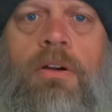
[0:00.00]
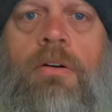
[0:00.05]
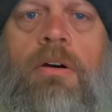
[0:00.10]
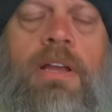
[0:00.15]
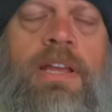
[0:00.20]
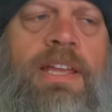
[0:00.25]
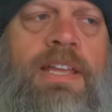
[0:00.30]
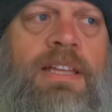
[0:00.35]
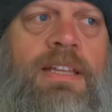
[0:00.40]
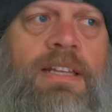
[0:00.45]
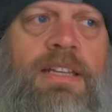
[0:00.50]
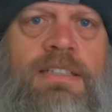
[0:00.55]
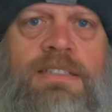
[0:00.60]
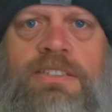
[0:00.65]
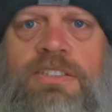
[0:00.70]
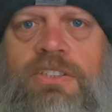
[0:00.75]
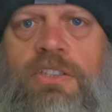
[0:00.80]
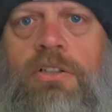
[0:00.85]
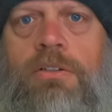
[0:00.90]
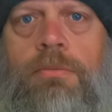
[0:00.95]
go ahead
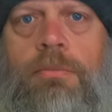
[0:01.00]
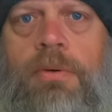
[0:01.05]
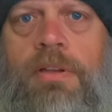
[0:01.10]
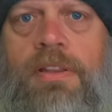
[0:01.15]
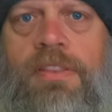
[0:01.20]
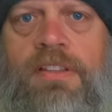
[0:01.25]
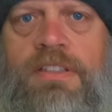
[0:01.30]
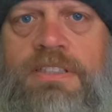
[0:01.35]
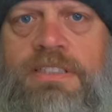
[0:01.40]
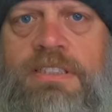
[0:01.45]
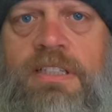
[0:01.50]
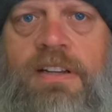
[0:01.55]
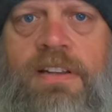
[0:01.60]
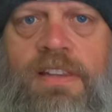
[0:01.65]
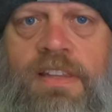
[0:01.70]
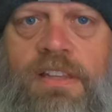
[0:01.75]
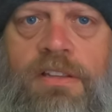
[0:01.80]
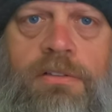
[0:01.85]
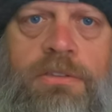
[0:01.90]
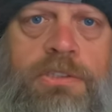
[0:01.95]
and start with instead
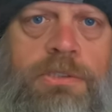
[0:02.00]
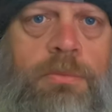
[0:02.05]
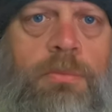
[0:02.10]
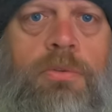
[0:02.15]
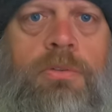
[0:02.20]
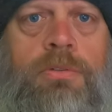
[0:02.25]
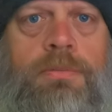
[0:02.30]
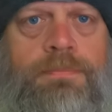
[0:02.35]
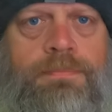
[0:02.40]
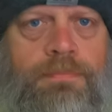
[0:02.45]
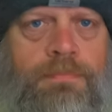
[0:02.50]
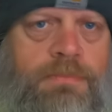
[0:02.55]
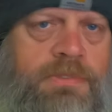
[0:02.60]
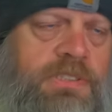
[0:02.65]
of the usual